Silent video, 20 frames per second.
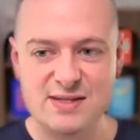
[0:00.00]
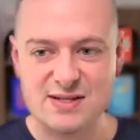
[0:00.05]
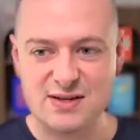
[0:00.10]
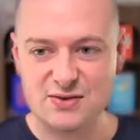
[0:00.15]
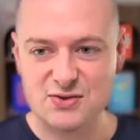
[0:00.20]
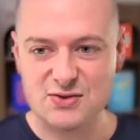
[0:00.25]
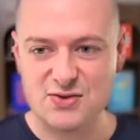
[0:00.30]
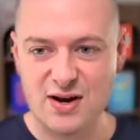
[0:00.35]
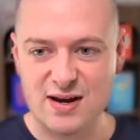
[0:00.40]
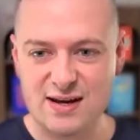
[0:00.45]
I'll
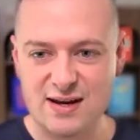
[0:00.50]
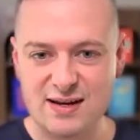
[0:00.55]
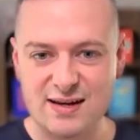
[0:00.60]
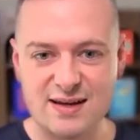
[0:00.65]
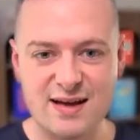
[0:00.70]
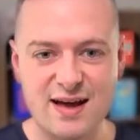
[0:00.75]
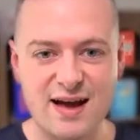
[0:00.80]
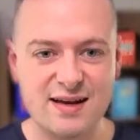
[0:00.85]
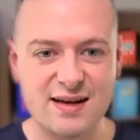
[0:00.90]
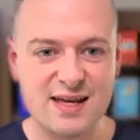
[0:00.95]
try
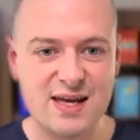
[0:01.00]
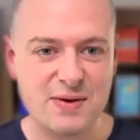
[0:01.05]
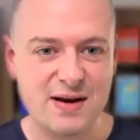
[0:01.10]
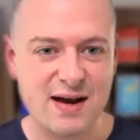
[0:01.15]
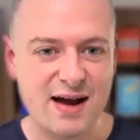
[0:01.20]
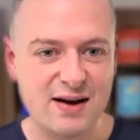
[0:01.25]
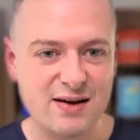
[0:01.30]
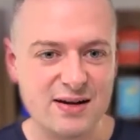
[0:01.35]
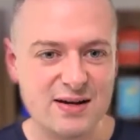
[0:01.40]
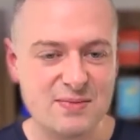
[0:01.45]
to keep an eye
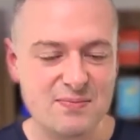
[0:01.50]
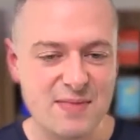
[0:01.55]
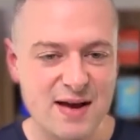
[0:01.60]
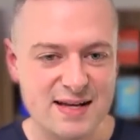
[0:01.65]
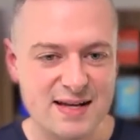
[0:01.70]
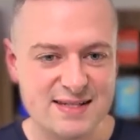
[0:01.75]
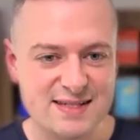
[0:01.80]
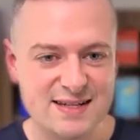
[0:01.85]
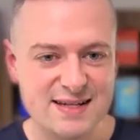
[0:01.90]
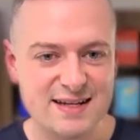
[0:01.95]
on it.
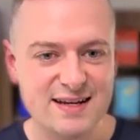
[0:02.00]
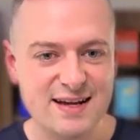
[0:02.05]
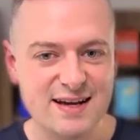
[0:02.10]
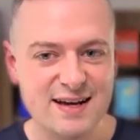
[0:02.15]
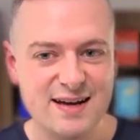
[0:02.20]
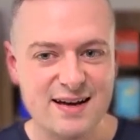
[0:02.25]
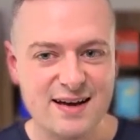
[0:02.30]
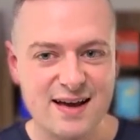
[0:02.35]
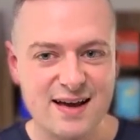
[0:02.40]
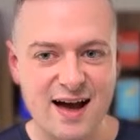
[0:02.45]
Macy
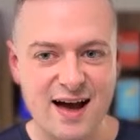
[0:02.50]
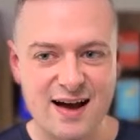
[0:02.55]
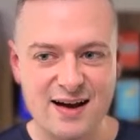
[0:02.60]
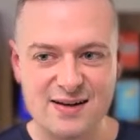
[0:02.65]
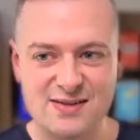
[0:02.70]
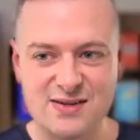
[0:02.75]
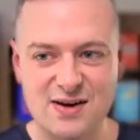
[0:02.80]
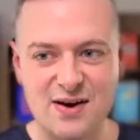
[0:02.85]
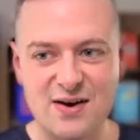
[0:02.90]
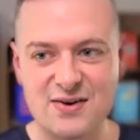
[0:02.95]
is
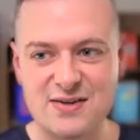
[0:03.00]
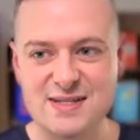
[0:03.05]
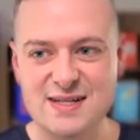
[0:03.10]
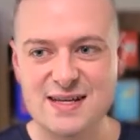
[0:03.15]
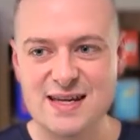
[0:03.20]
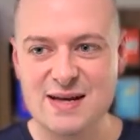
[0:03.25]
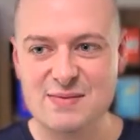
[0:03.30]
on our team.